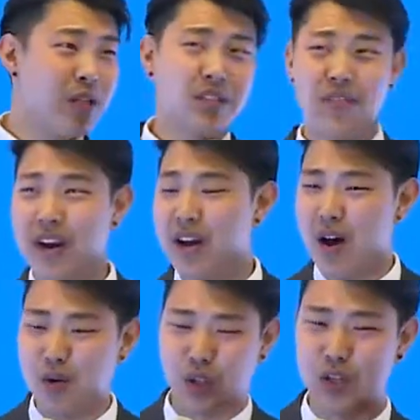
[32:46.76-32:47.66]
and stuff, and I,
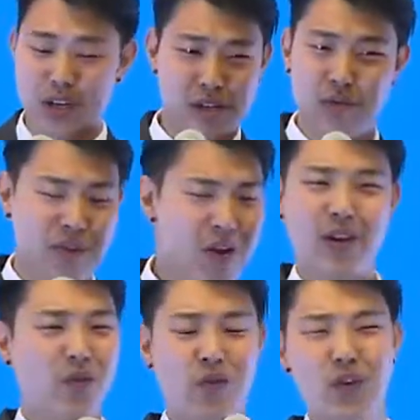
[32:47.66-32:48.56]
I was very
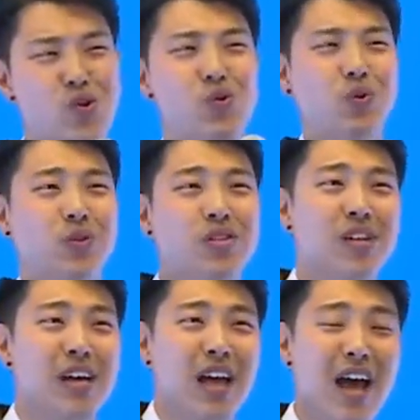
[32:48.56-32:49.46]
confused.
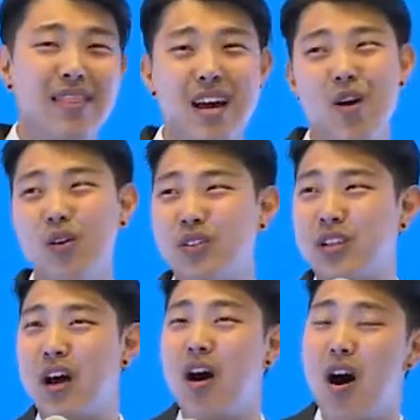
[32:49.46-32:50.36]
I thought I was
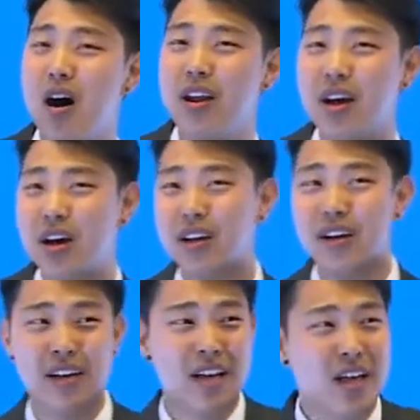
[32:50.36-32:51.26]
on a
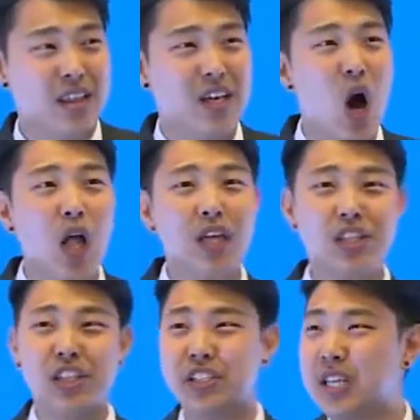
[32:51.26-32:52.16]

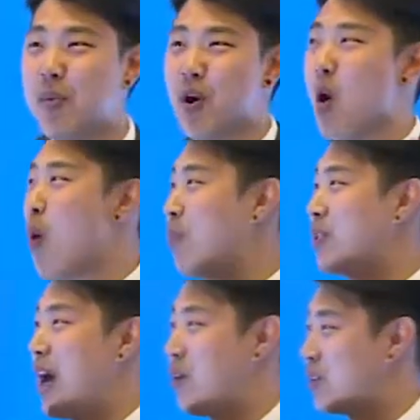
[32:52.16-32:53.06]
theology seminar
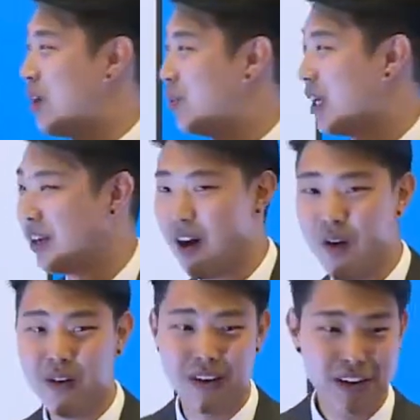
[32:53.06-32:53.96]
website or something, you
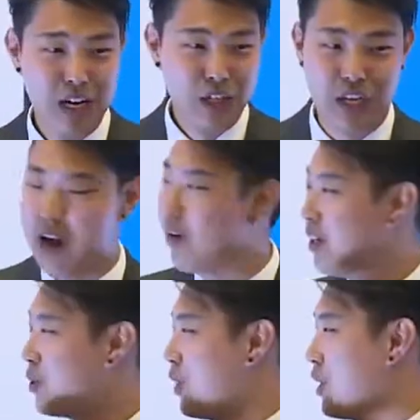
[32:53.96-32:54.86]
know?
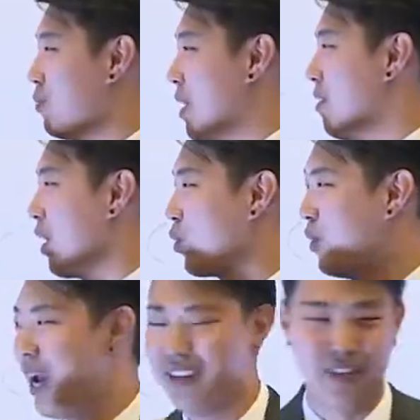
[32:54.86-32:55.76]
Cherish the spirit,
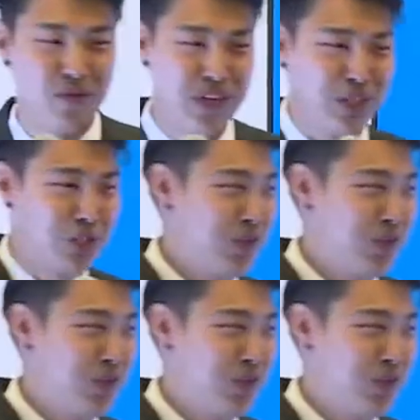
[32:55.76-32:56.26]
create the vision,